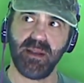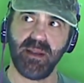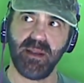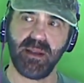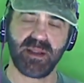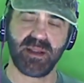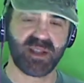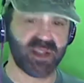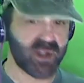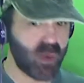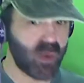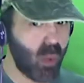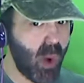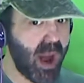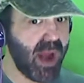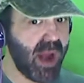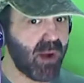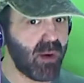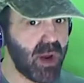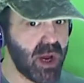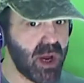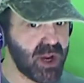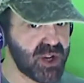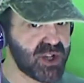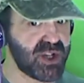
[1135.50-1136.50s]

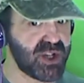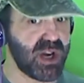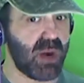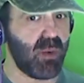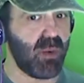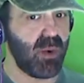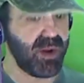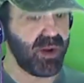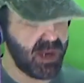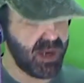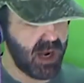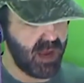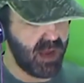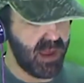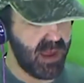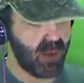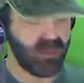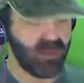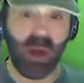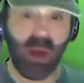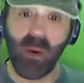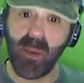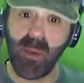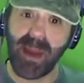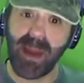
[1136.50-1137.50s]
squarish. I wonder how that
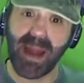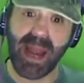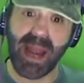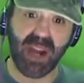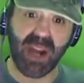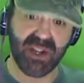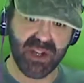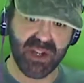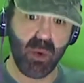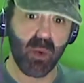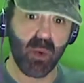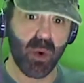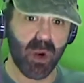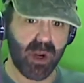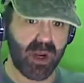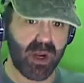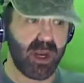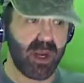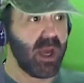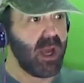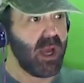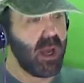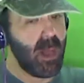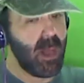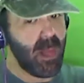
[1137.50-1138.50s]
might actually work
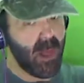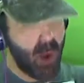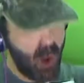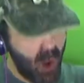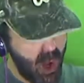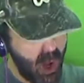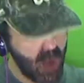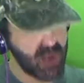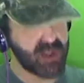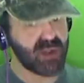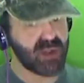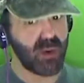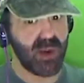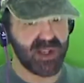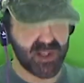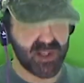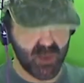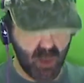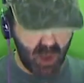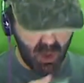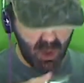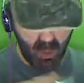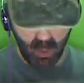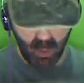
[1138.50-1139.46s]
also as well